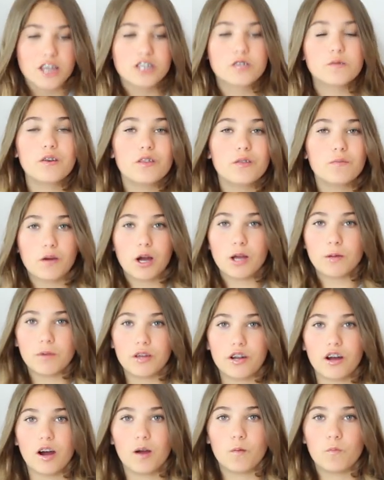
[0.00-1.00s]
So at the
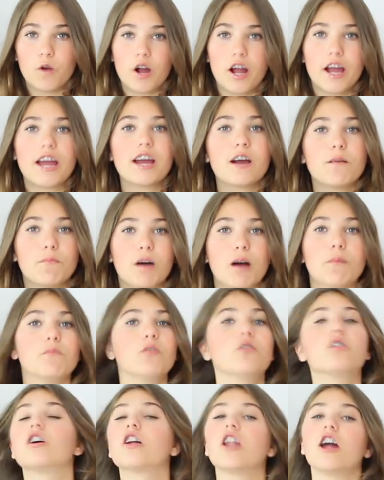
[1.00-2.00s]
moment, I'm wearing my
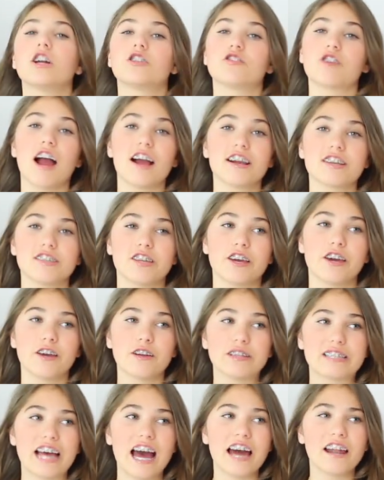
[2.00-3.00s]
Moncler
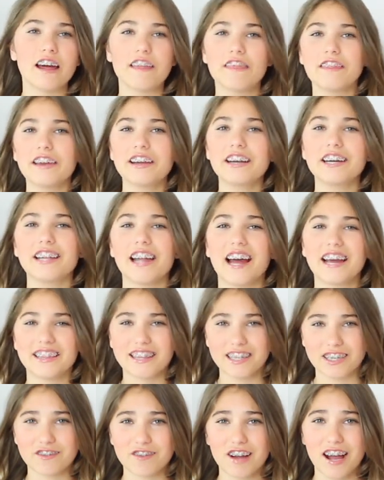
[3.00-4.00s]
tracksuit, and I think
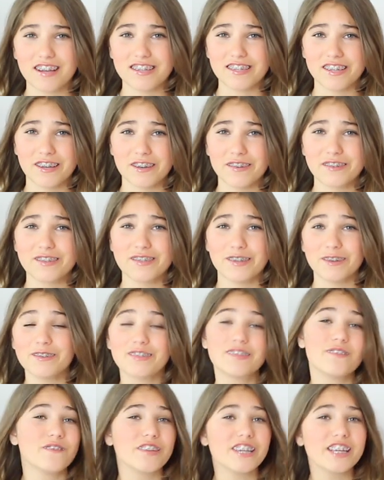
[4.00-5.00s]
like this tracksuit
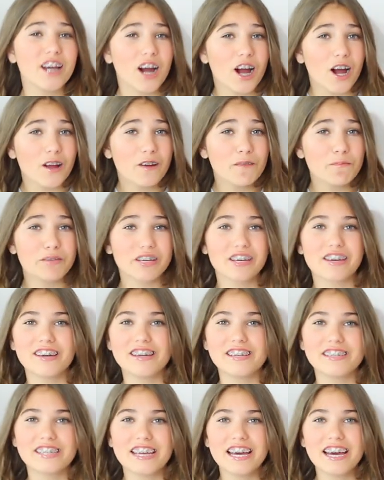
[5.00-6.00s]
suits the video
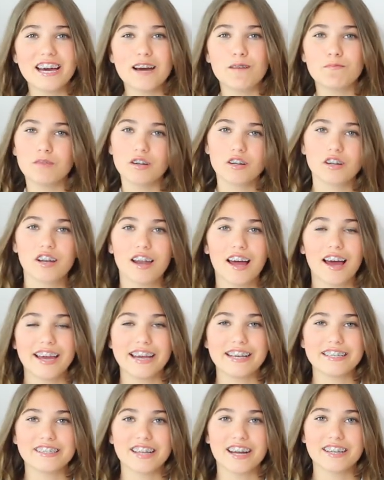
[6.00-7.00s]
because Moncler
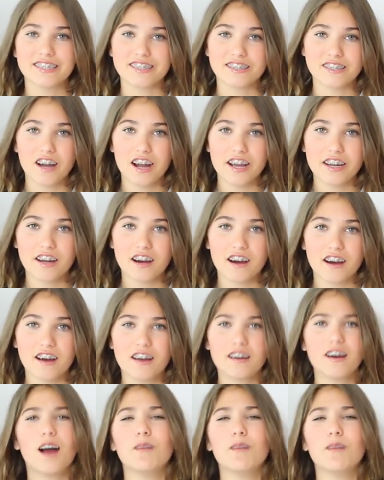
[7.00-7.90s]
is like designer.